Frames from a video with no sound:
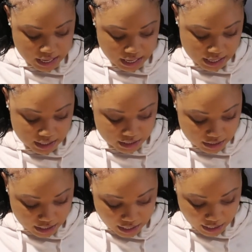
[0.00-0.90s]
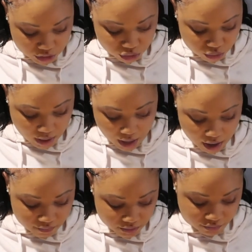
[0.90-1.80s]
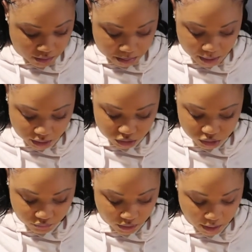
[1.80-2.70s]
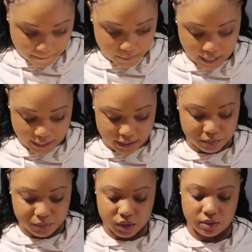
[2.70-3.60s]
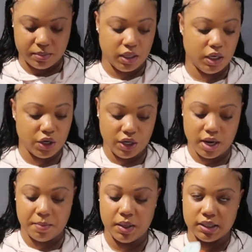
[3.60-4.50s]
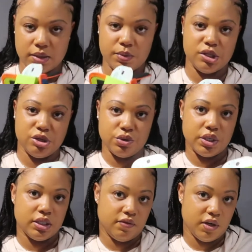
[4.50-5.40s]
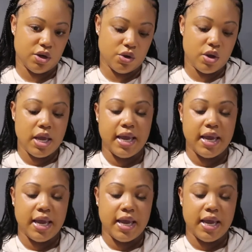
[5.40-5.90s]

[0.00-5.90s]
And then I do have different pencils for him, but I didn't put them in here yet because I want to do this video,